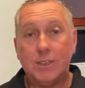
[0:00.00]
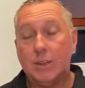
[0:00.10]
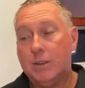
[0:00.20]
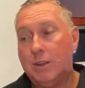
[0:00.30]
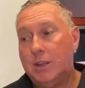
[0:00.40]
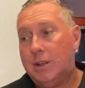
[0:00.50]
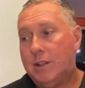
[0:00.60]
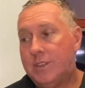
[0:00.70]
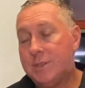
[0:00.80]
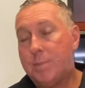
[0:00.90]
So
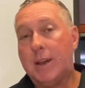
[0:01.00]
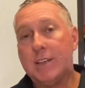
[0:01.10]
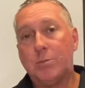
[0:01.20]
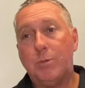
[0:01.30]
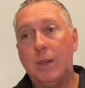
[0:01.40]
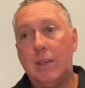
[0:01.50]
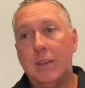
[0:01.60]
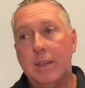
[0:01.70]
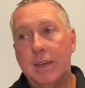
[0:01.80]
this past week,